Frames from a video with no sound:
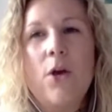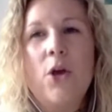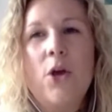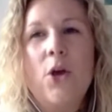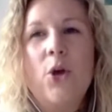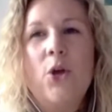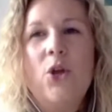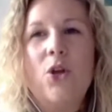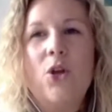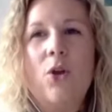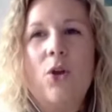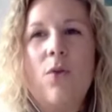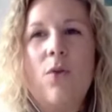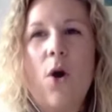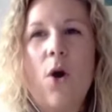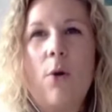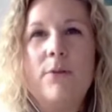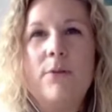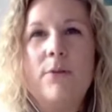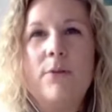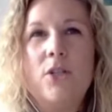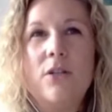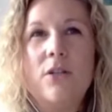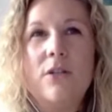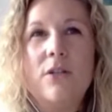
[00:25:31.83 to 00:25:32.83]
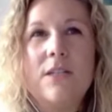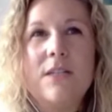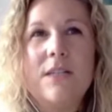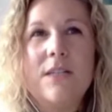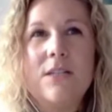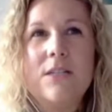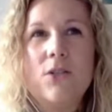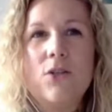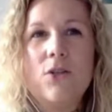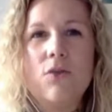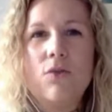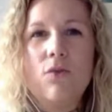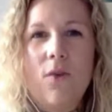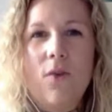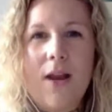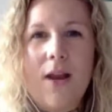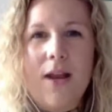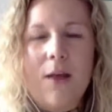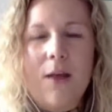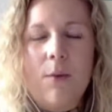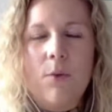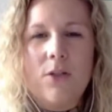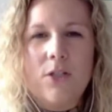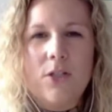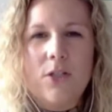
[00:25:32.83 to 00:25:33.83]
the opportunities you really
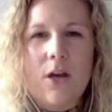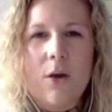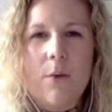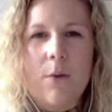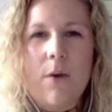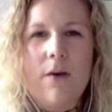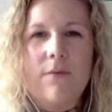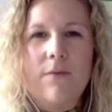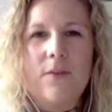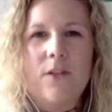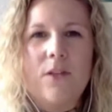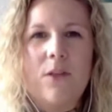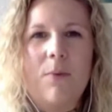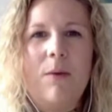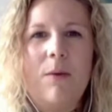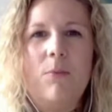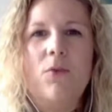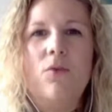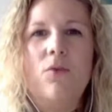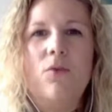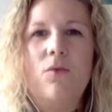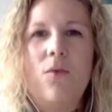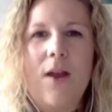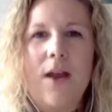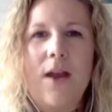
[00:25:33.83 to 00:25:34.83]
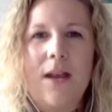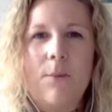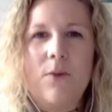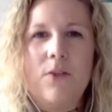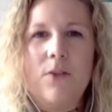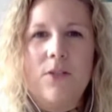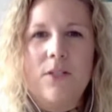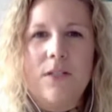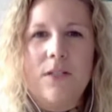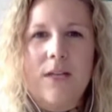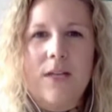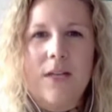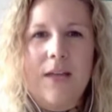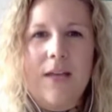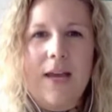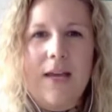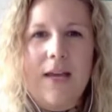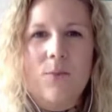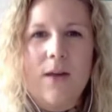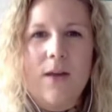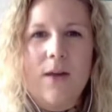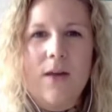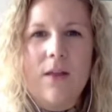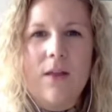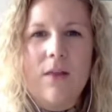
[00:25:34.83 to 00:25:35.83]
want to go after, the people you really want to
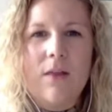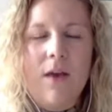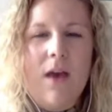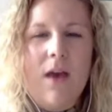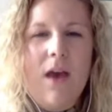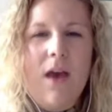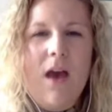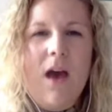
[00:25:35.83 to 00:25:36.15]
connect with.